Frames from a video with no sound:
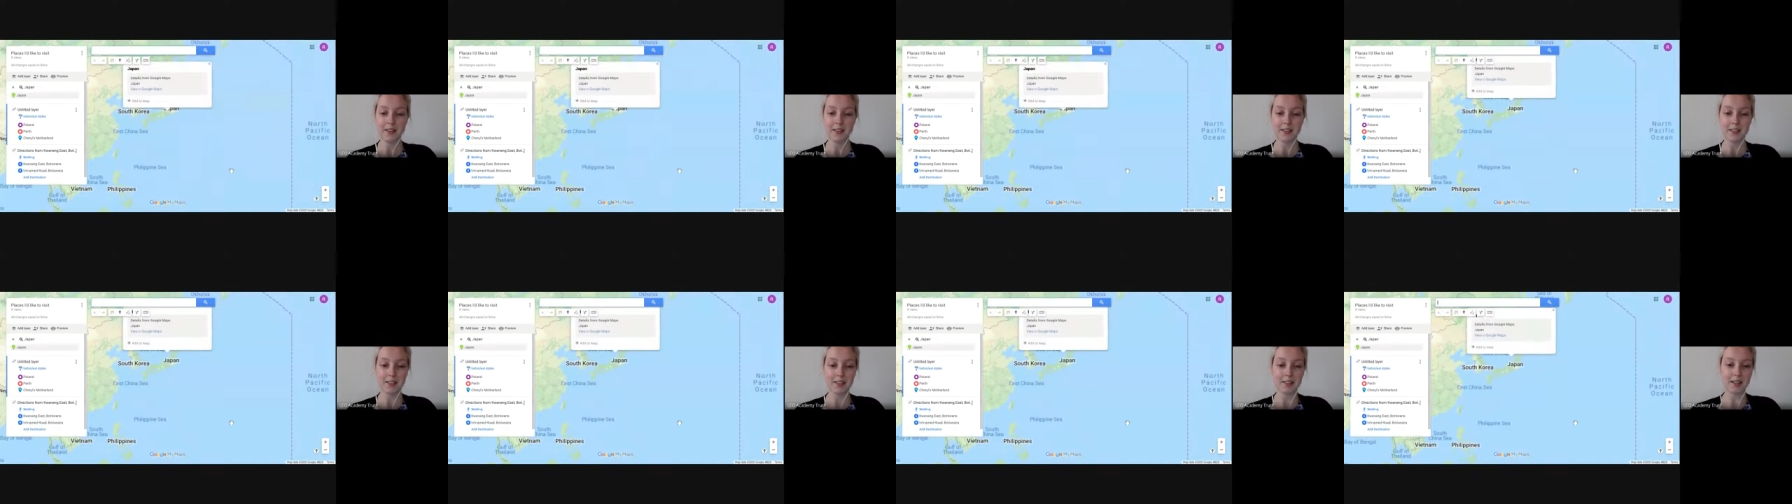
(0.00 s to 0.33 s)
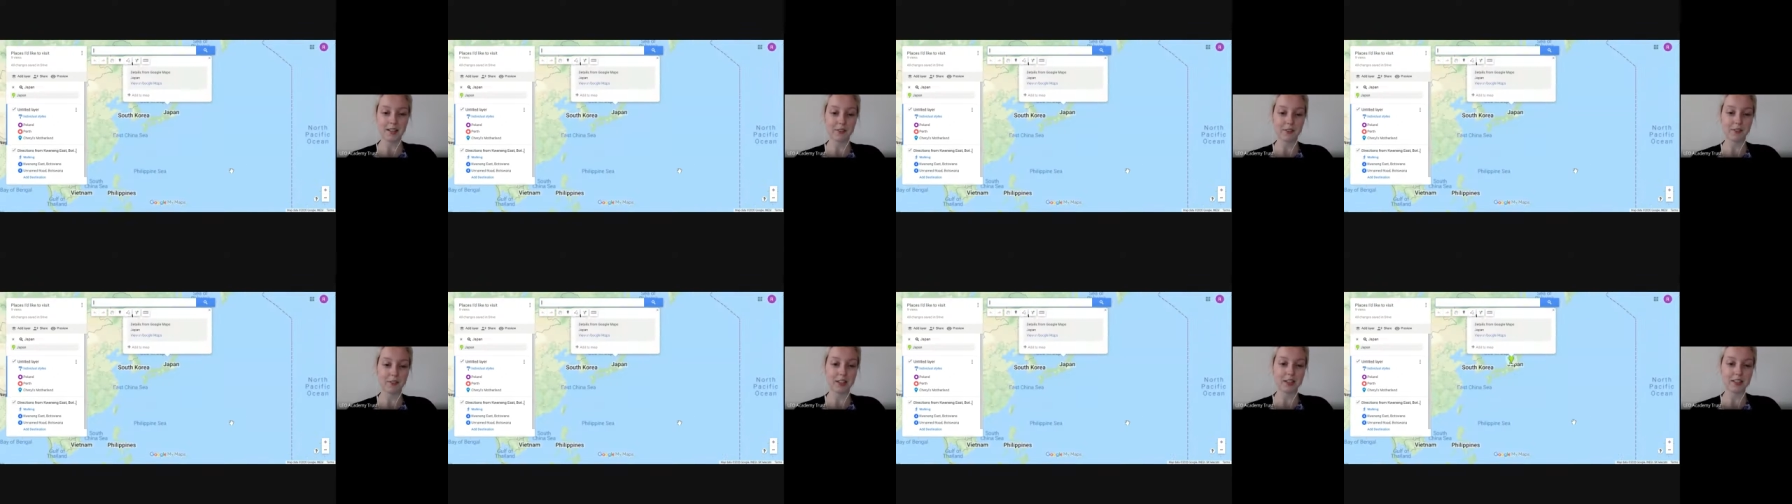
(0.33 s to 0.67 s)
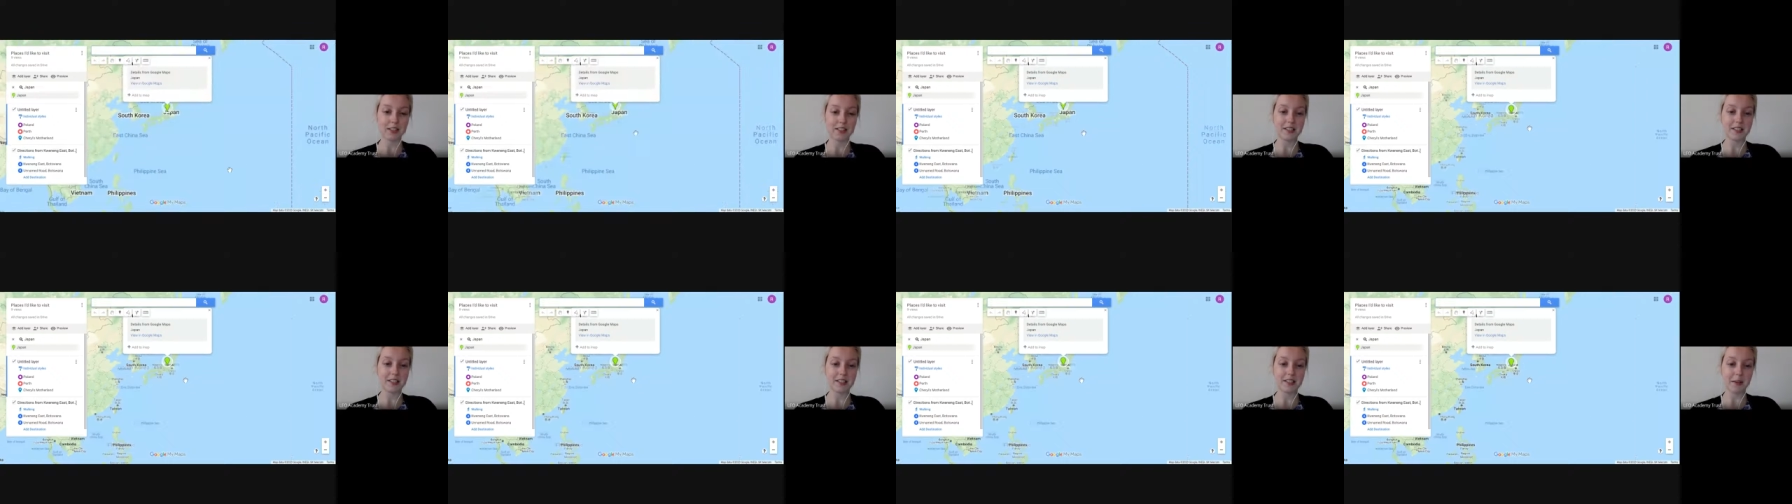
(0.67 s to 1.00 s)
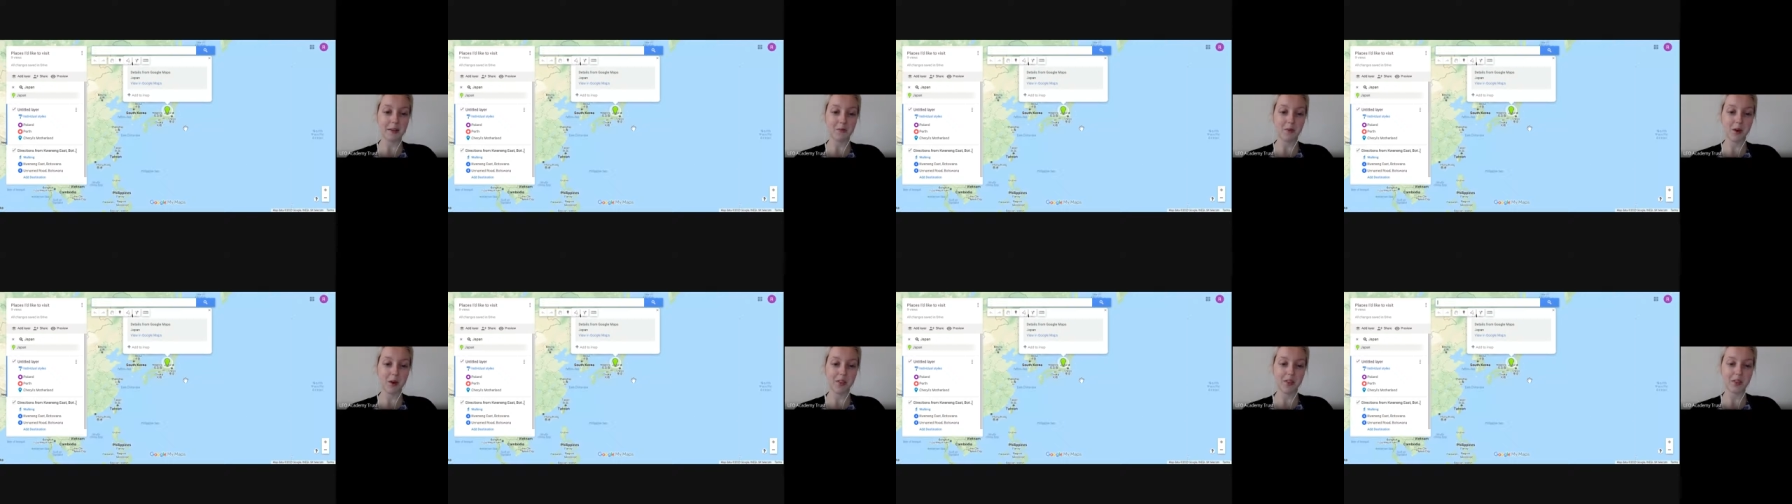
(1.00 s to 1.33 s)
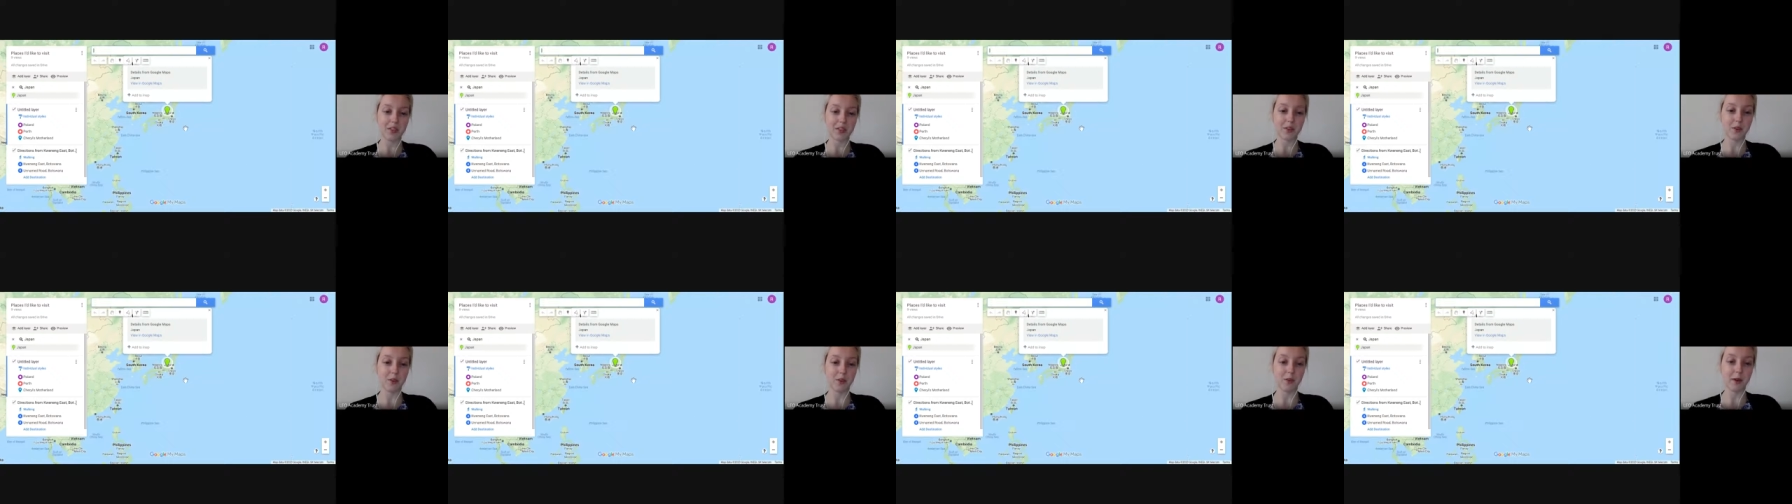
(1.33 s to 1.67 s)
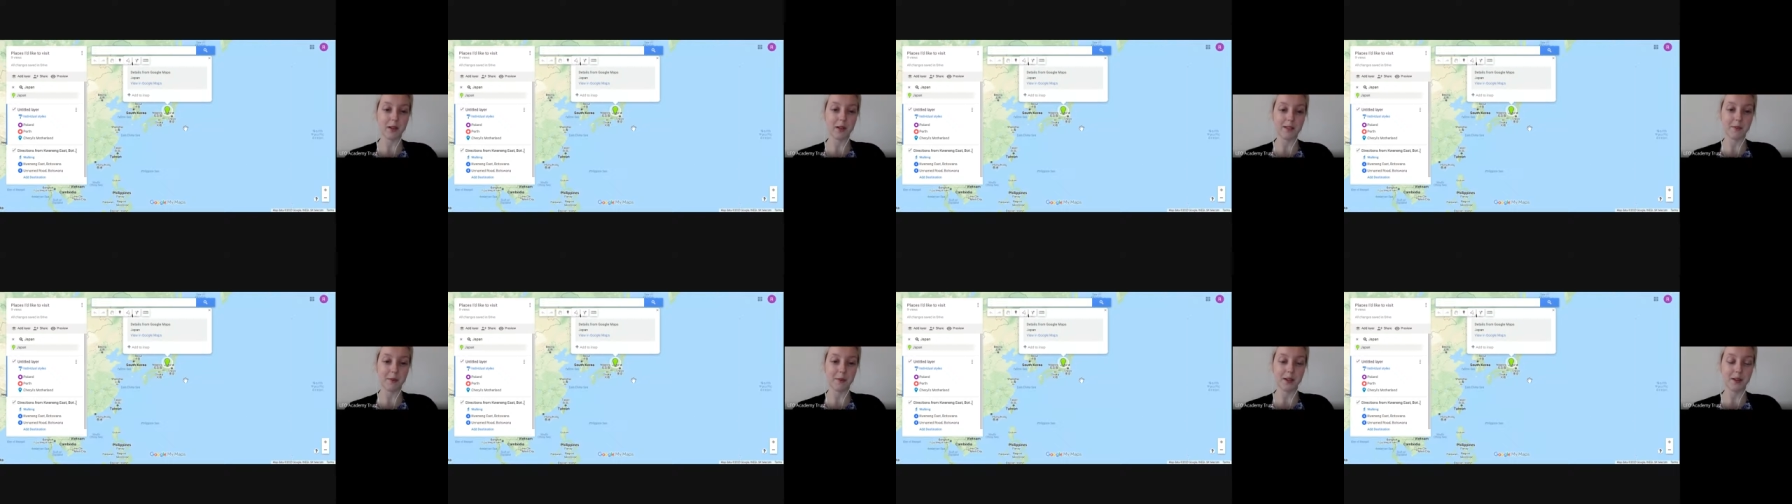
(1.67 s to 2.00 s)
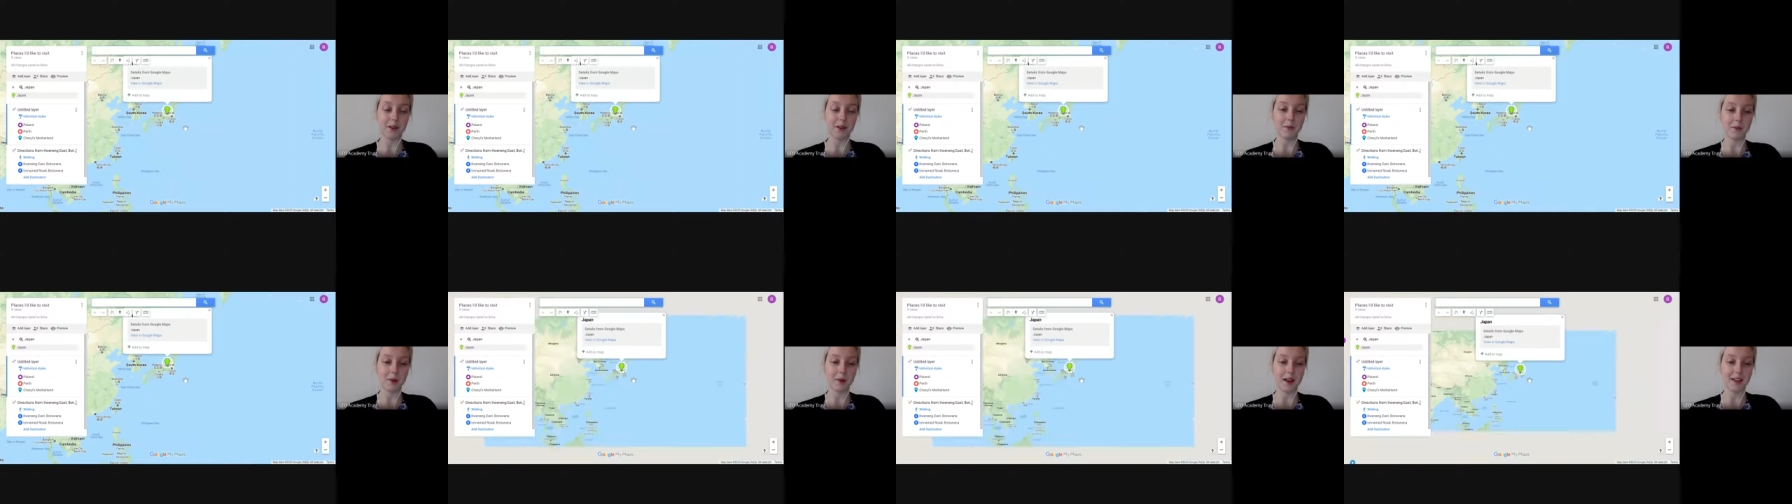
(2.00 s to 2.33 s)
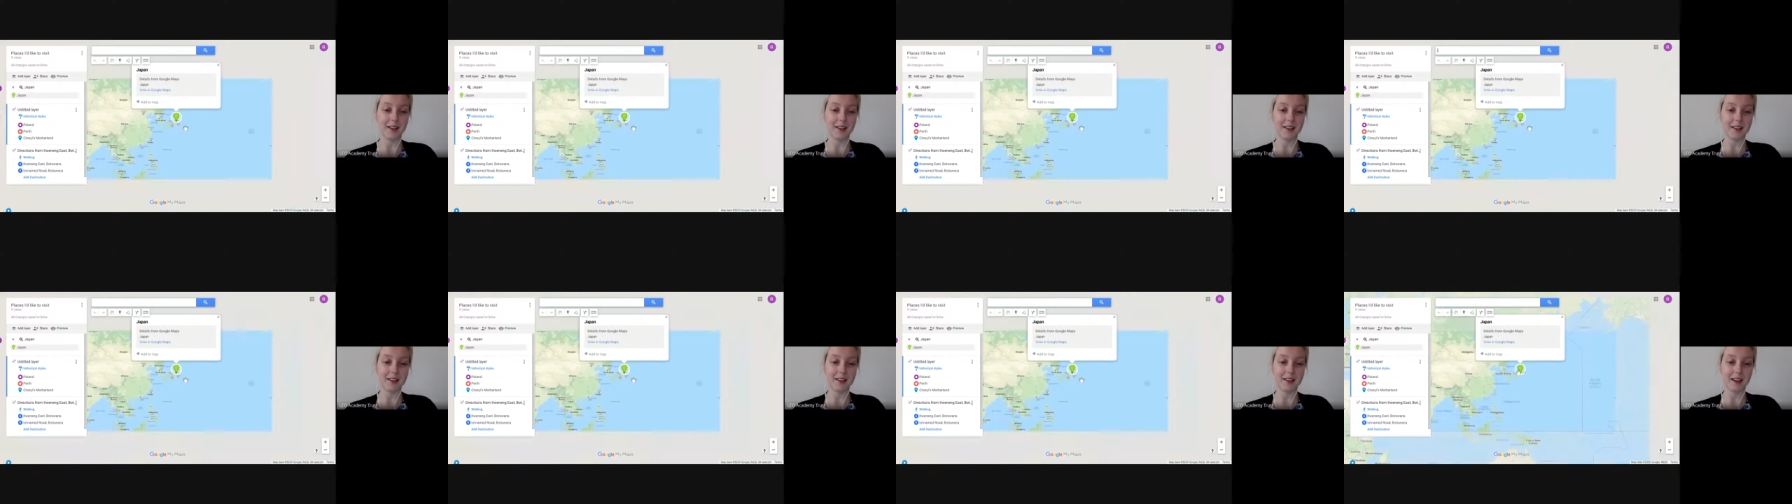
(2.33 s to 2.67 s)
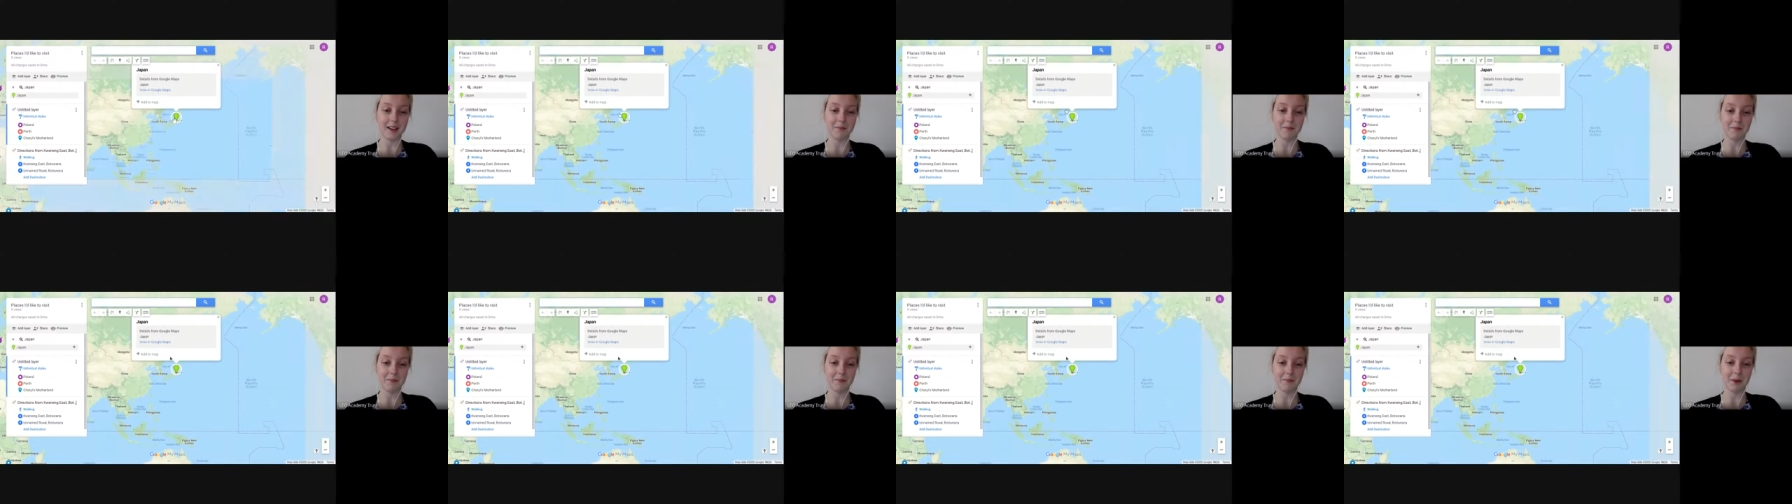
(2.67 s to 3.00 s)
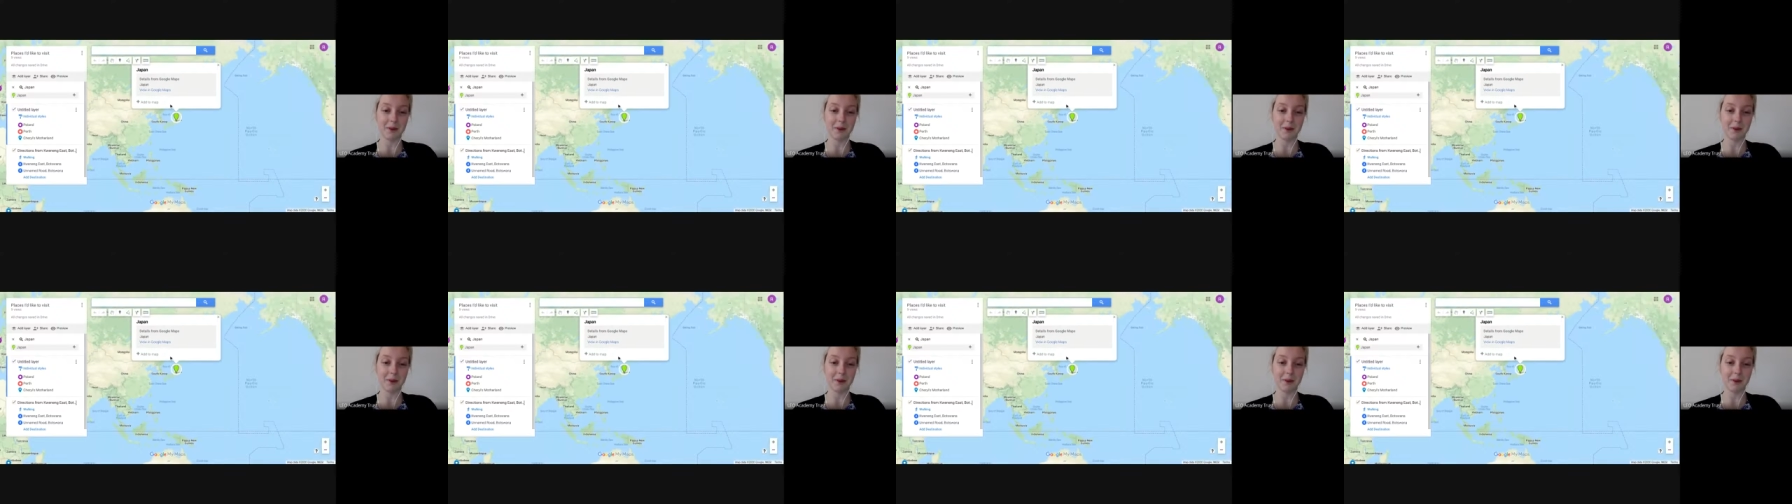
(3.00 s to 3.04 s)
It's definitely somewhere that's always been on my um,